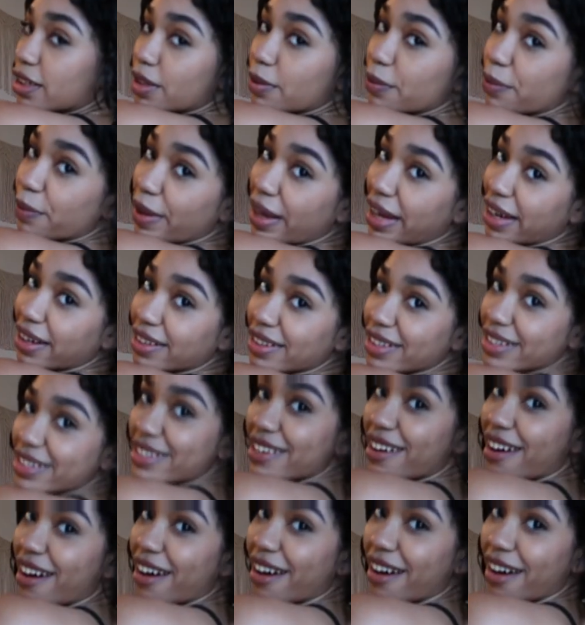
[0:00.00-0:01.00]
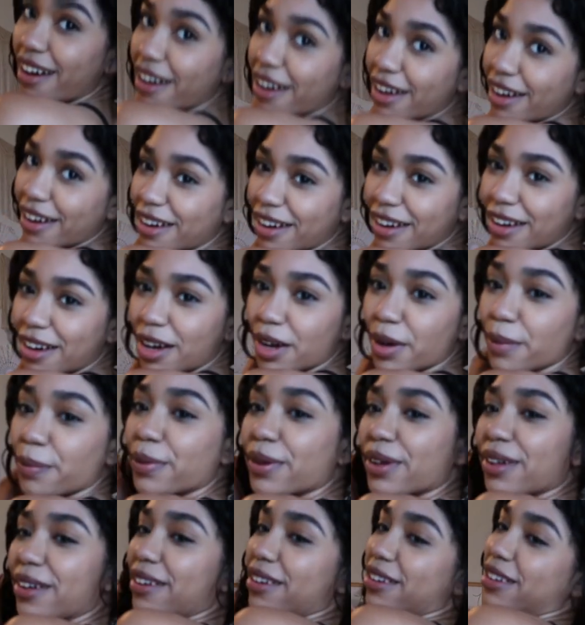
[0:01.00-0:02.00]
at the back of the top.
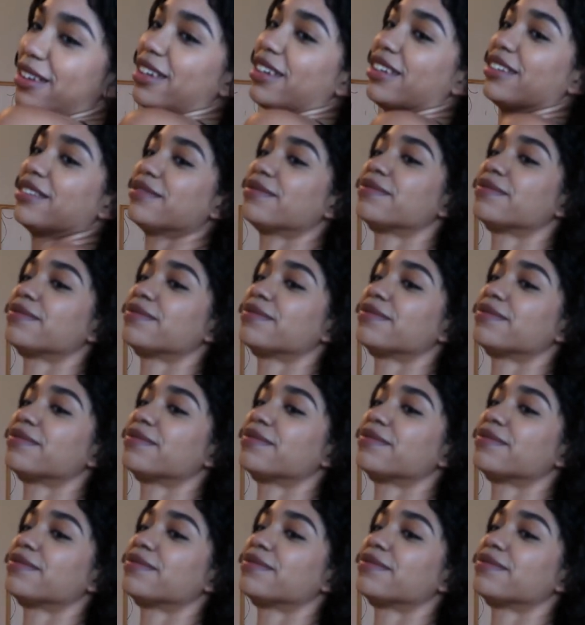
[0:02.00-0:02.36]
Oh.